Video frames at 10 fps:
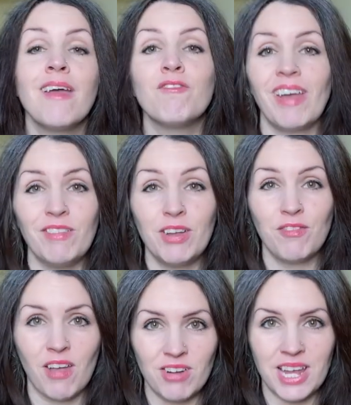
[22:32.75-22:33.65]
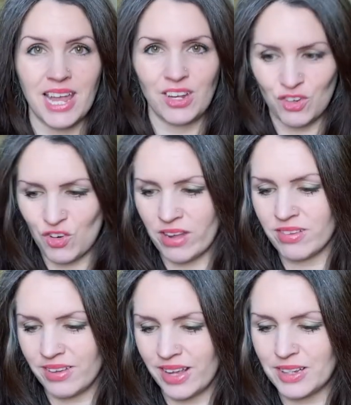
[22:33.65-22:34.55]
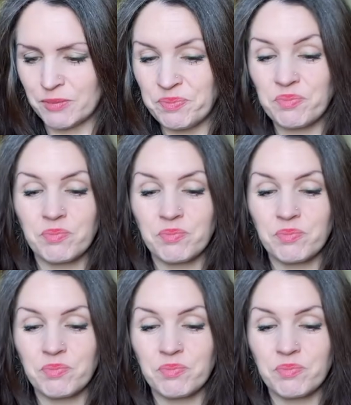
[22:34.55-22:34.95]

very very interesting